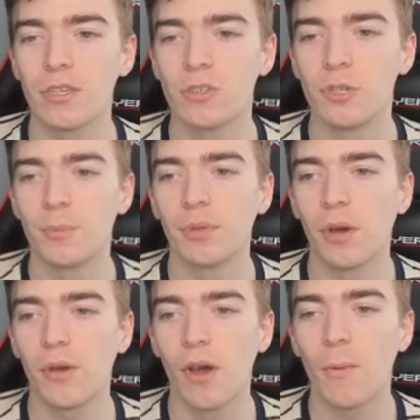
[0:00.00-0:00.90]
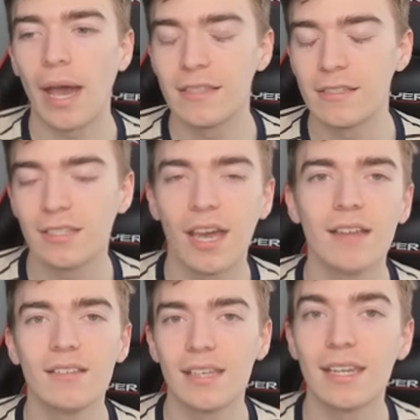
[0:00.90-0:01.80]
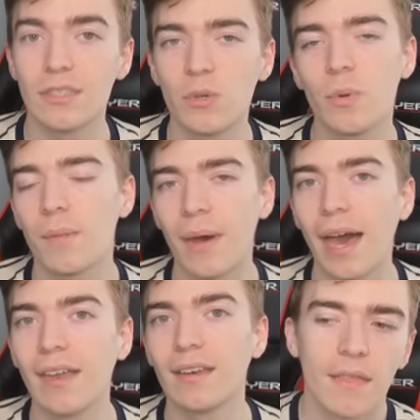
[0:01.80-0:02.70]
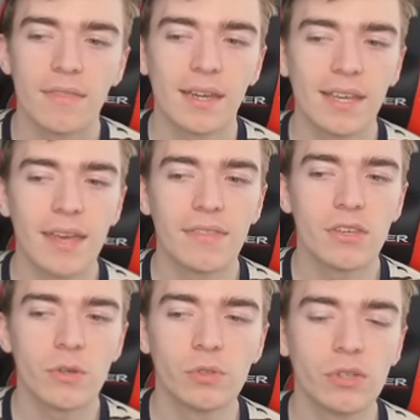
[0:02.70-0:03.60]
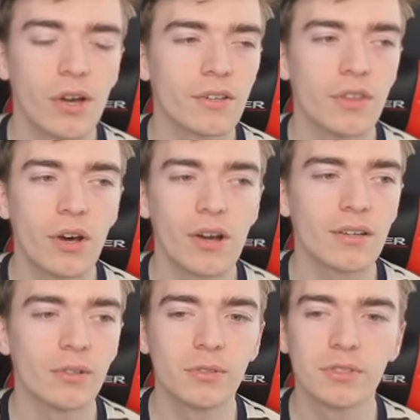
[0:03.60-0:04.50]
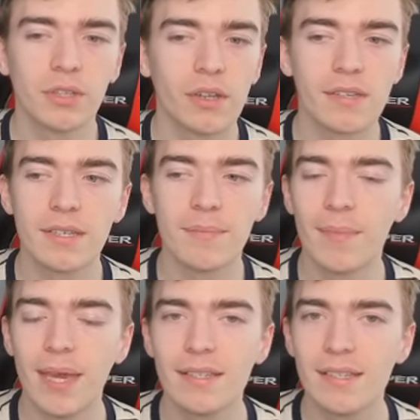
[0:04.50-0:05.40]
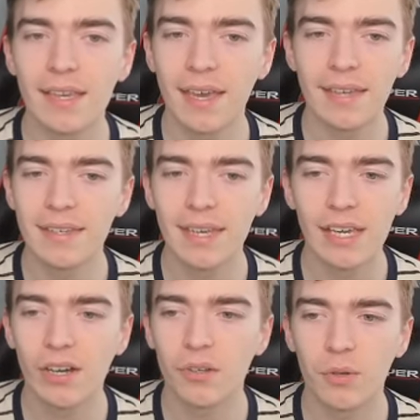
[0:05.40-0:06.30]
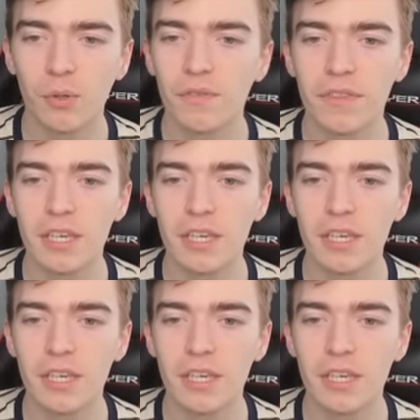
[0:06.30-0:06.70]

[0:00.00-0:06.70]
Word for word: YouTube logo and turned it into a pet. Then again, the Yule log dog also looks amazing in neon. All of